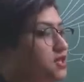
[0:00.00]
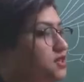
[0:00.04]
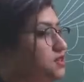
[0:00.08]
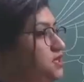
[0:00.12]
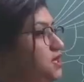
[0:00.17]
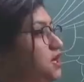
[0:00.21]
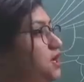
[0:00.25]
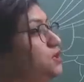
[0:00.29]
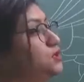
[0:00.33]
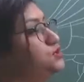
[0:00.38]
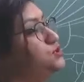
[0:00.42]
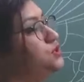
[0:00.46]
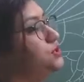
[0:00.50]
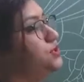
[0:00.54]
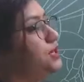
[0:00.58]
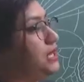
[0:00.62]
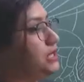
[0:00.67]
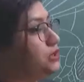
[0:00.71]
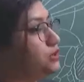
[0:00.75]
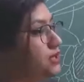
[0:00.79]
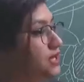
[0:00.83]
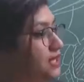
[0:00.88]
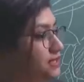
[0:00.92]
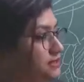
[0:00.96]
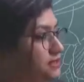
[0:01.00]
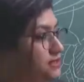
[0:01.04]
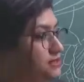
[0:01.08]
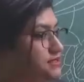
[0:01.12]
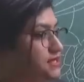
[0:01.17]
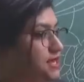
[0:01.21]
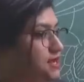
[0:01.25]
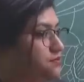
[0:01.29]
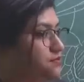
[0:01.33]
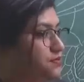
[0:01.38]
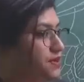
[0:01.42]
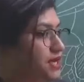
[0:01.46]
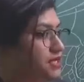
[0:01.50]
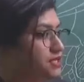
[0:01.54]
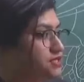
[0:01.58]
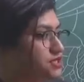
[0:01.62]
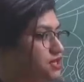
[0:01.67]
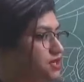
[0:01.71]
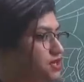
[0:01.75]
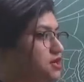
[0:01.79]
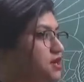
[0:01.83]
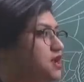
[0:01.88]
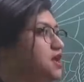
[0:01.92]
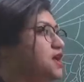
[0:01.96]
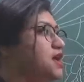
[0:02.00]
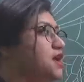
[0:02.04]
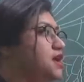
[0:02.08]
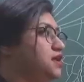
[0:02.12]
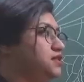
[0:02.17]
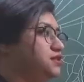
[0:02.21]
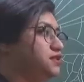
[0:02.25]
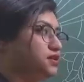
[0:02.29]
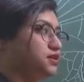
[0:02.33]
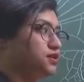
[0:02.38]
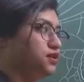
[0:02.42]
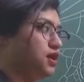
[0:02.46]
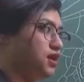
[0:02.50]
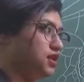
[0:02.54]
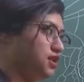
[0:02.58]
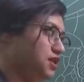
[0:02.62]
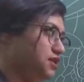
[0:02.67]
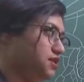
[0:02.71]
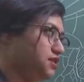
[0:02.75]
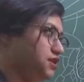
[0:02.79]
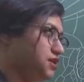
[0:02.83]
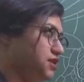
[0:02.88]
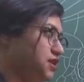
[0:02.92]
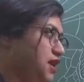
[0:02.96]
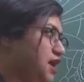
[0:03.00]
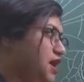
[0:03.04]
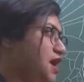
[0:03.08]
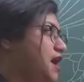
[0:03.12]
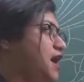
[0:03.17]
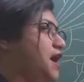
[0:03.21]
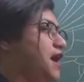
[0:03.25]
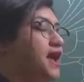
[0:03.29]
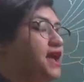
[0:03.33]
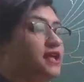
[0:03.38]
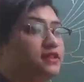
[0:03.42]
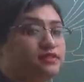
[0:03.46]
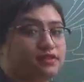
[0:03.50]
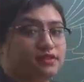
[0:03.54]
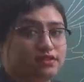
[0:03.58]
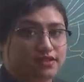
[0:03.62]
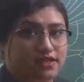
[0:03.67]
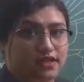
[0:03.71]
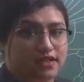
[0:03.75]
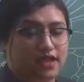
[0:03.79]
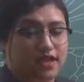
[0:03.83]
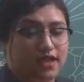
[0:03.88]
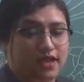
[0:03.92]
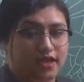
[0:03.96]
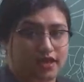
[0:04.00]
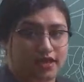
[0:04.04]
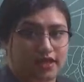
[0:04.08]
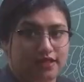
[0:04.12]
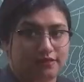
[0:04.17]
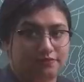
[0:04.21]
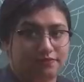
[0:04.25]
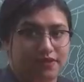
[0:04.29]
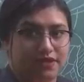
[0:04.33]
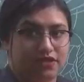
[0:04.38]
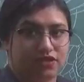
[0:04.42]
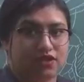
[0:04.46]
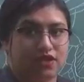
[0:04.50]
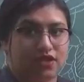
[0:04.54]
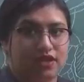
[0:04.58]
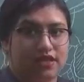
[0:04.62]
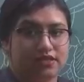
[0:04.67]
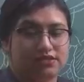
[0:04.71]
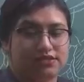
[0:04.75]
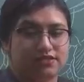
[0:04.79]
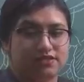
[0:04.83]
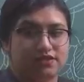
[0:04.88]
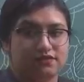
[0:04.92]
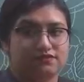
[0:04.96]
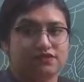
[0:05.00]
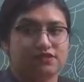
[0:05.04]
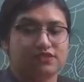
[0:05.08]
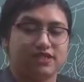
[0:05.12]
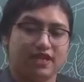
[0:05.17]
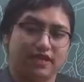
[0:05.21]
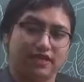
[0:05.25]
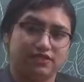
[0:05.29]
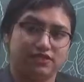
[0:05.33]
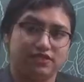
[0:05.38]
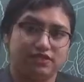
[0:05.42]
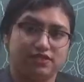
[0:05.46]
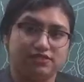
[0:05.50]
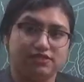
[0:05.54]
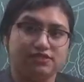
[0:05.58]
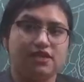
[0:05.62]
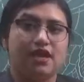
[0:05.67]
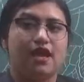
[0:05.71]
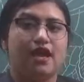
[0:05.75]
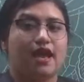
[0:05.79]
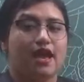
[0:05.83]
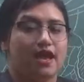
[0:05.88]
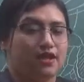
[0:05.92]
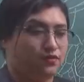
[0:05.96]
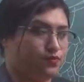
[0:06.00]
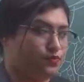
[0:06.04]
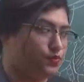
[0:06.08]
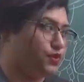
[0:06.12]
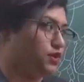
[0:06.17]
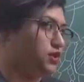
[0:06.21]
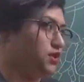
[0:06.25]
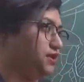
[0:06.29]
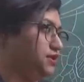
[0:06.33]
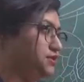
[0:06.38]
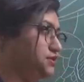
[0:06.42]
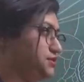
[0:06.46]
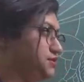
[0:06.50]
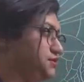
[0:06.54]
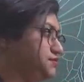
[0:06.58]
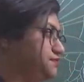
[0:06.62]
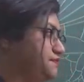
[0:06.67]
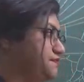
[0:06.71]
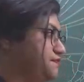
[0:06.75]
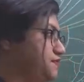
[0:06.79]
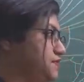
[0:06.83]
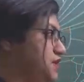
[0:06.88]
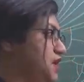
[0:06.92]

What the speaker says: They also regulate the temperature in the colony and help in collection of the nectars and pollens.